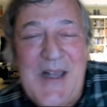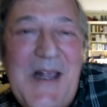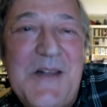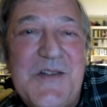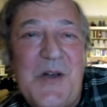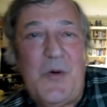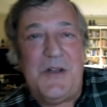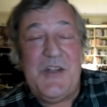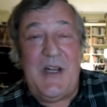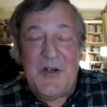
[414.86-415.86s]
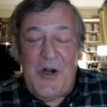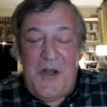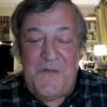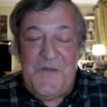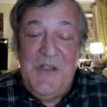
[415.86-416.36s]
and so on,
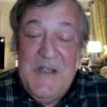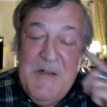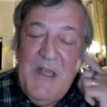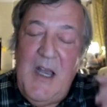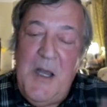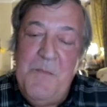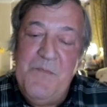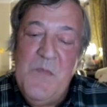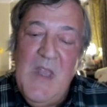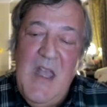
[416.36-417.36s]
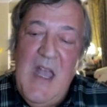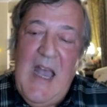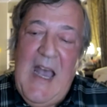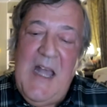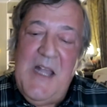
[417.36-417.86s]
telegraphs, and
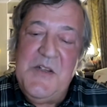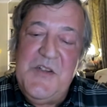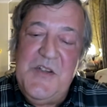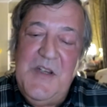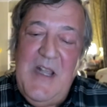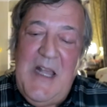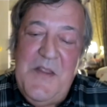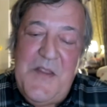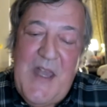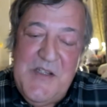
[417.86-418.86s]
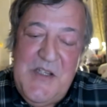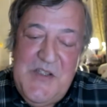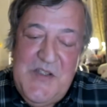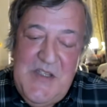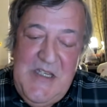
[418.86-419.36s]
that
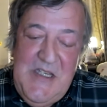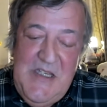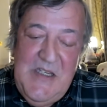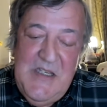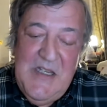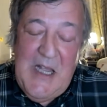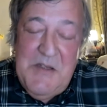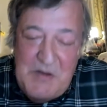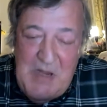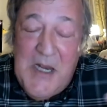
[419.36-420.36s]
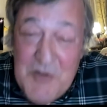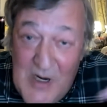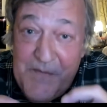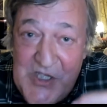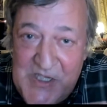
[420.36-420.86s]
is and
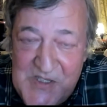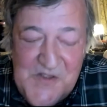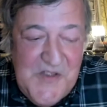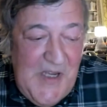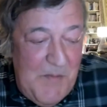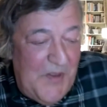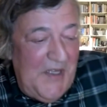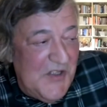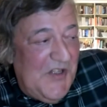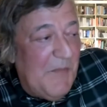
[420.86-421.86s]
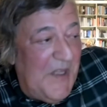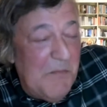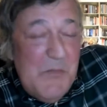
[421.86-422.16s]
gravity is the same thing. Something